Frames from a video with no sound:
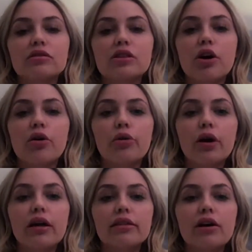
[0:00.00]

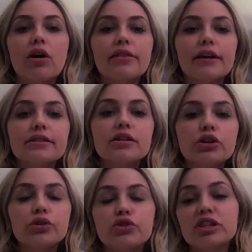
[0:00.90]
So the
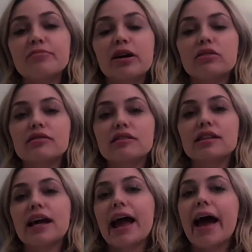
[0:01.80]
authentic Gucci
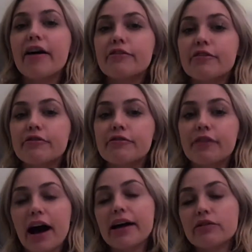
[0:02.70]
belts have
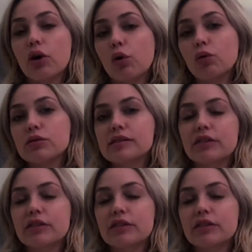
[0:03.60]
5 holes.